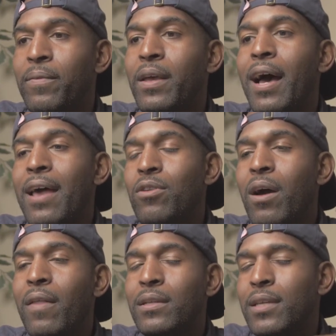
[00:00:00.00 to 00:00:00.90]
I don't know how
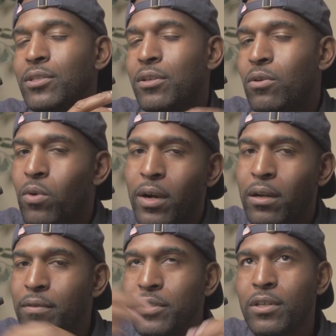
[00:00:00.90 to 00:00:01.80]
that's actually going to work. I don't know if
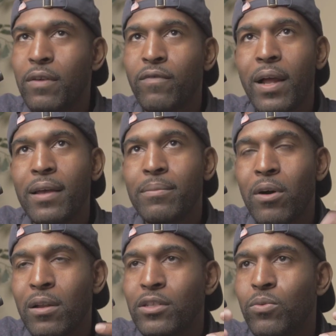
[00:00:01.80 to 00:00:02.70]
she's going to fly them all
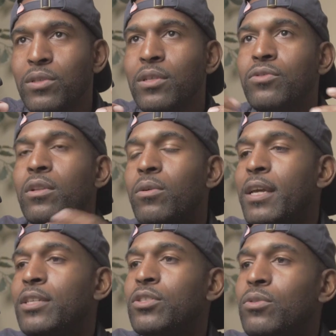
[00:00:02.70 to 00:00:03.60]
into one central
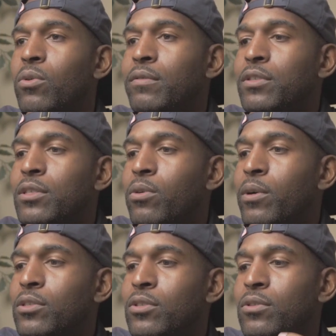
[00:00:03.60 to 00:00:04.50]
location or if she's going
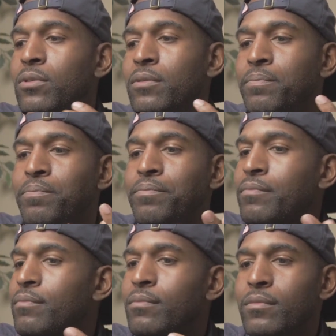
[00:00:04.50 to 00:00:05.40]
to
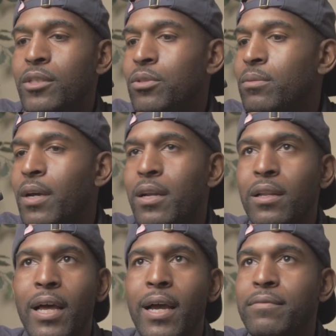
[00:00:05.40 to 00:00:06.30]
do some kind of
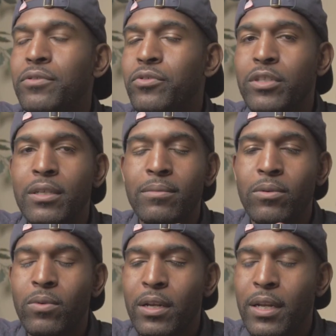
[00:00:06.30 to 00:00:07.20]
live stream or
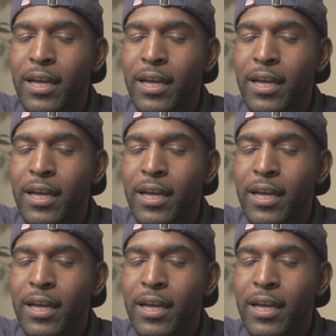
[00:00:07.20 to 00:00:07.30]
whatnot.